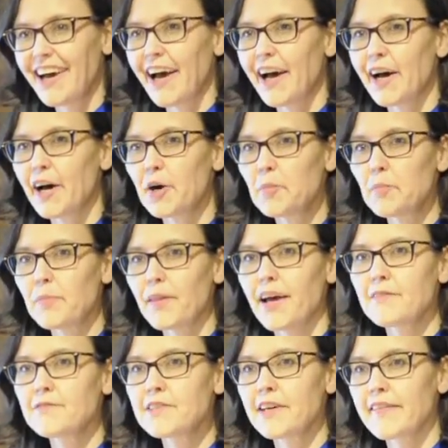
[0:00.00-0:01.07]

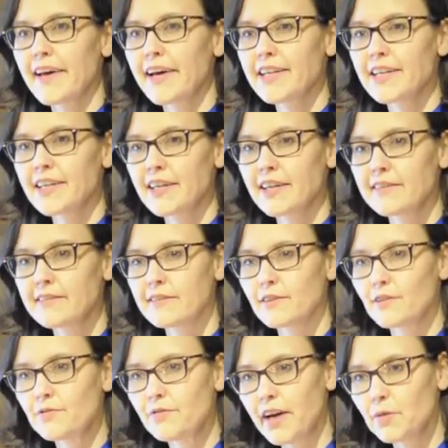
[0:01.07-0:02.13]
I've done that in cases of
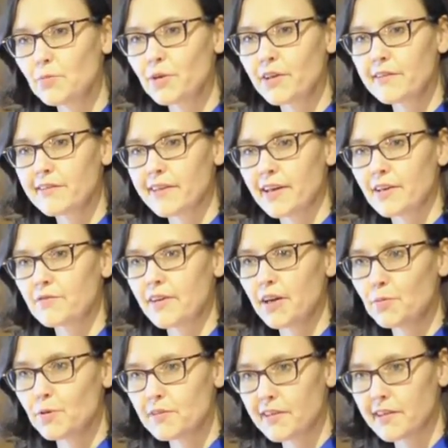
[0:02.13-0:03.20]
fibroids and
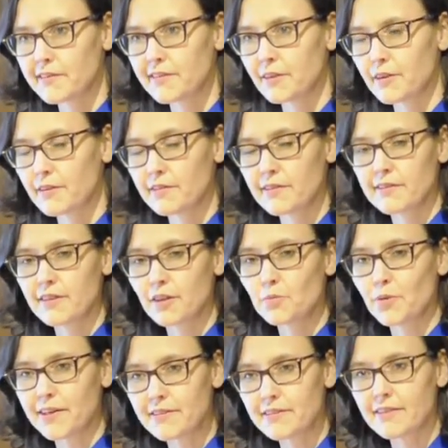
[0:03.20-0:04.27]
fibrocystic
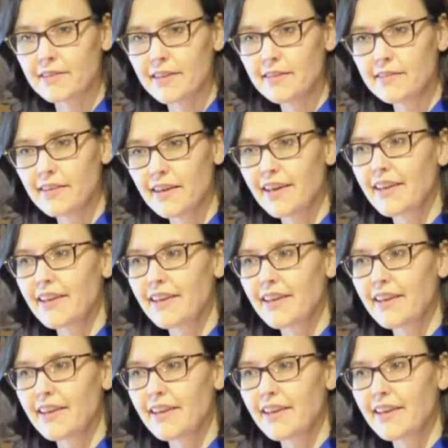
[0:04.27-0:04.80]
breast disease.